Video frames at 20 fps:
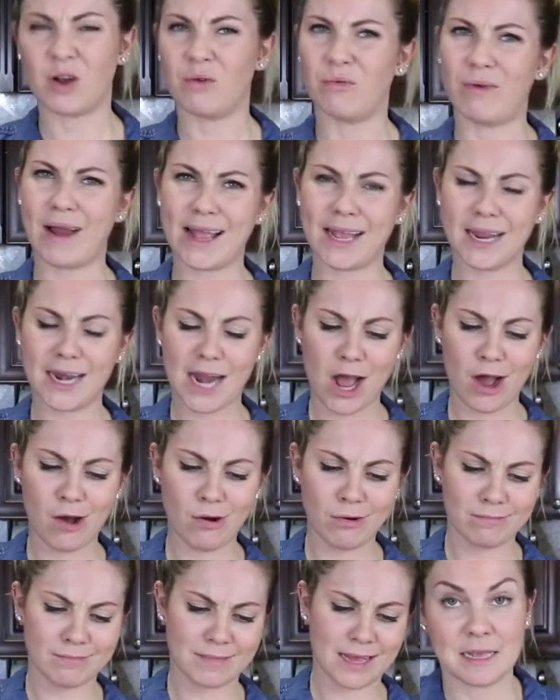oregano.
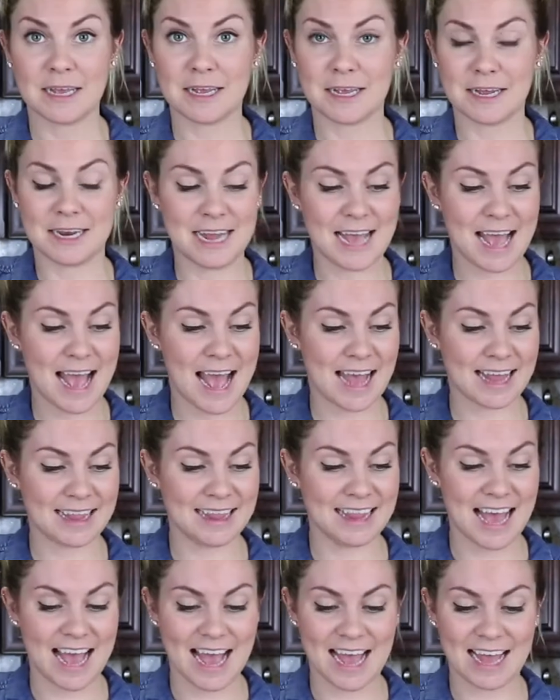I'm gonna add
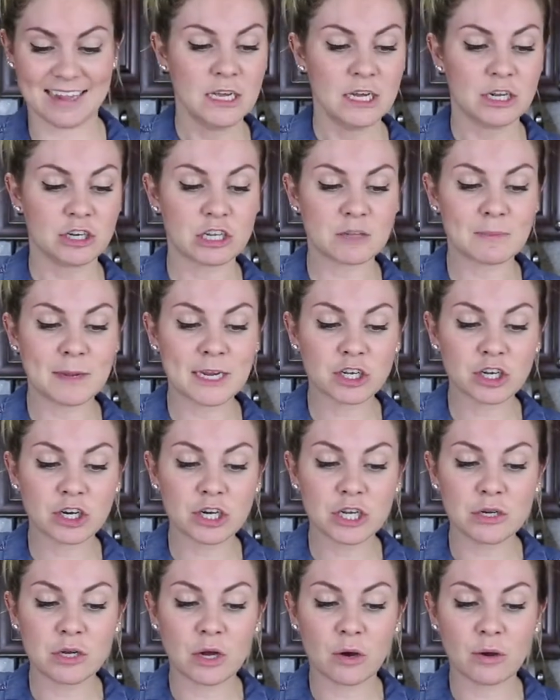that. Just make sure
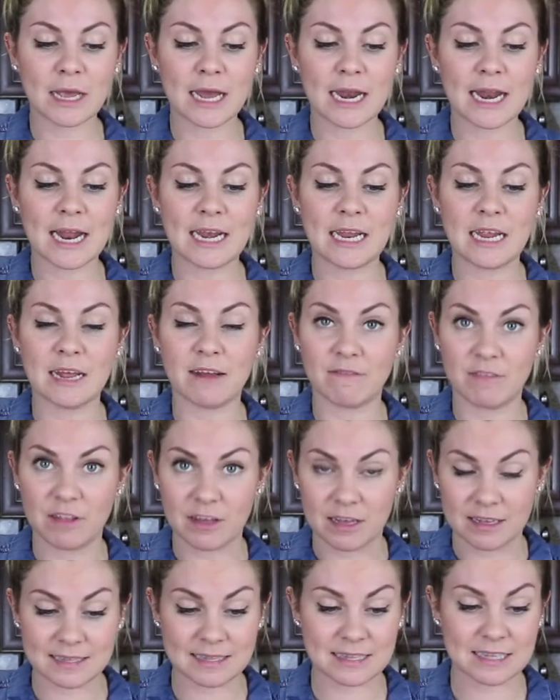you don't get any of
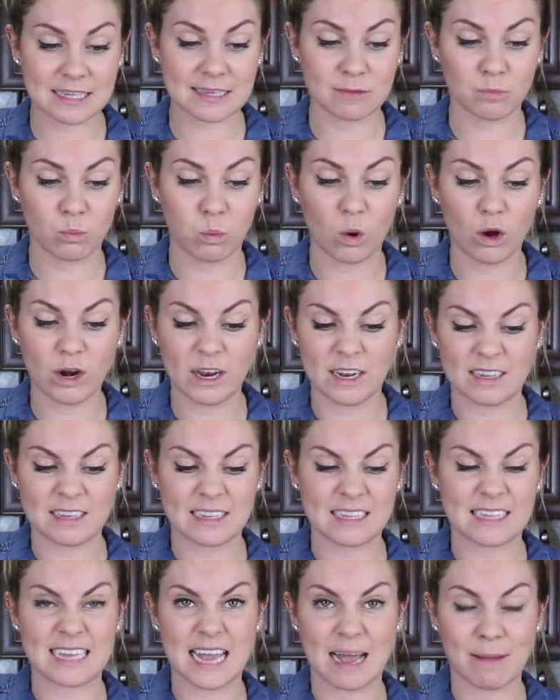this wooden
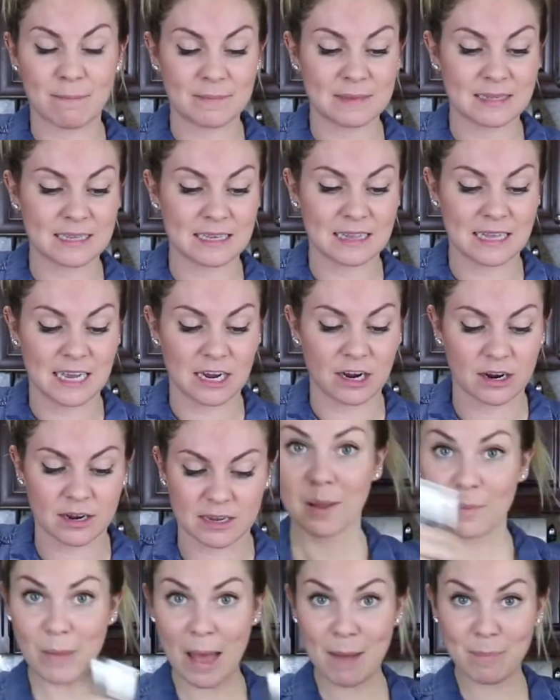stems in there.
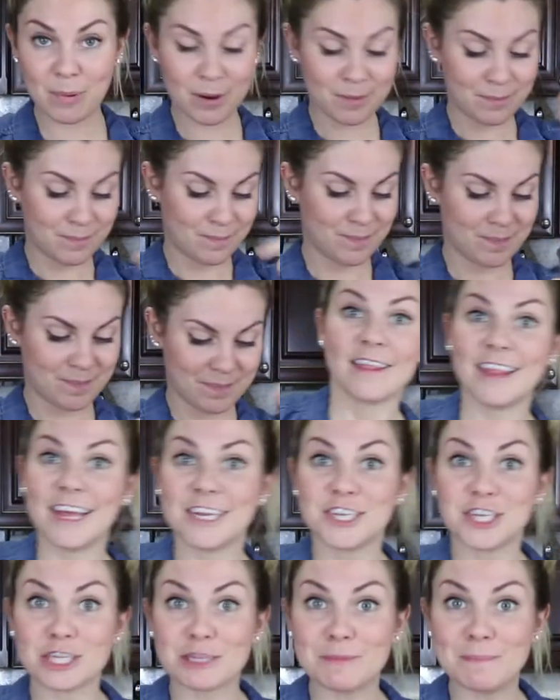Pepper. Then
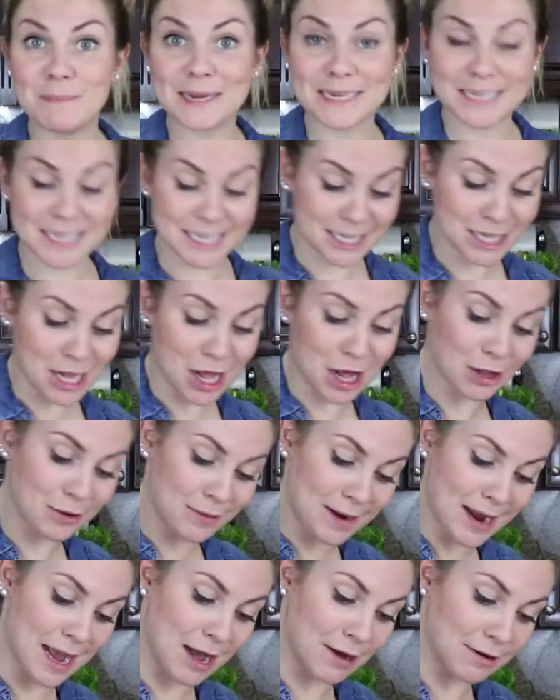just mix this all
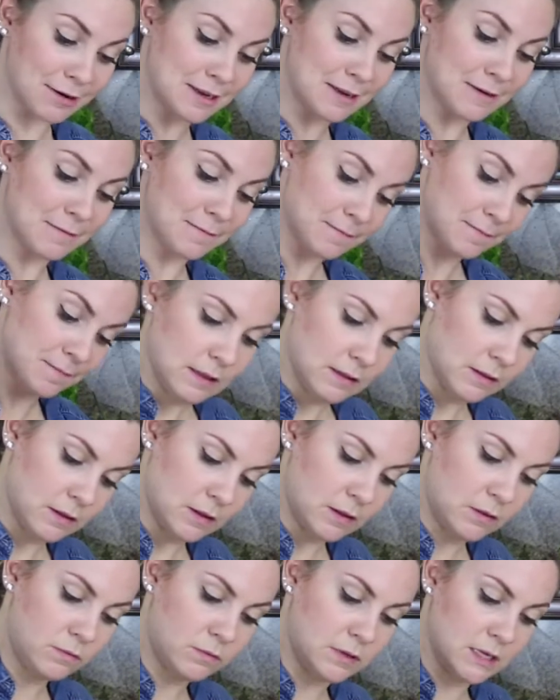around.
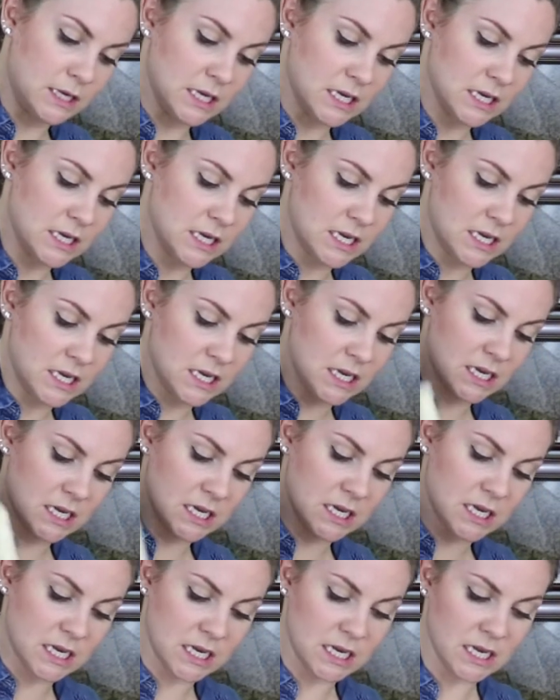Oh
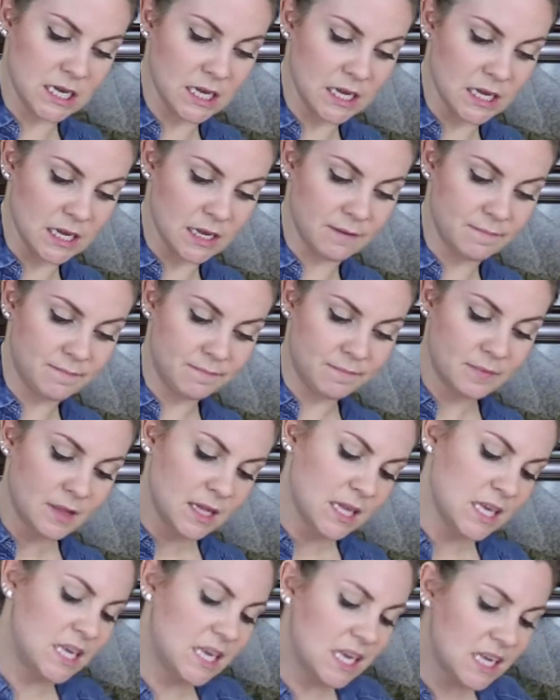yeah.
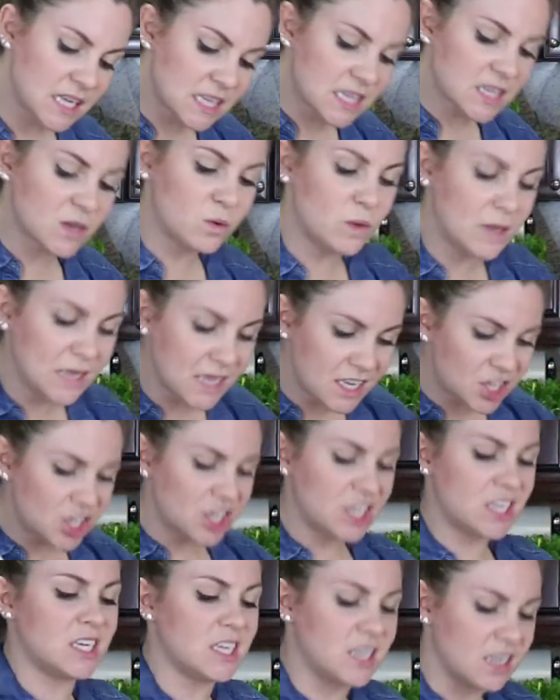Get
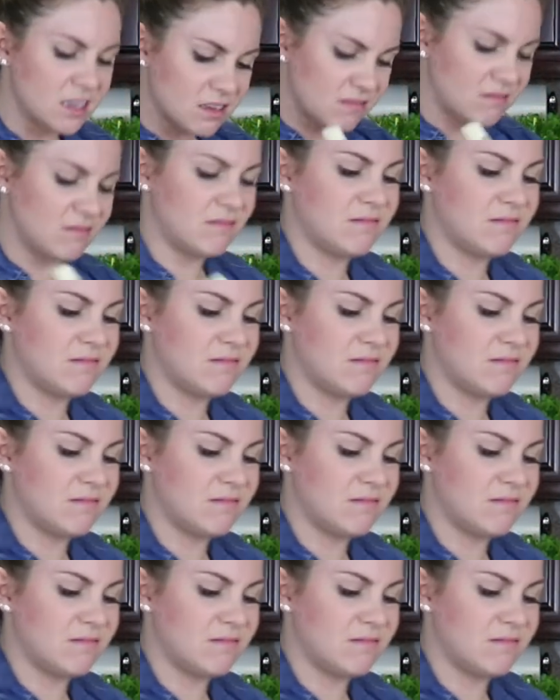squidgy.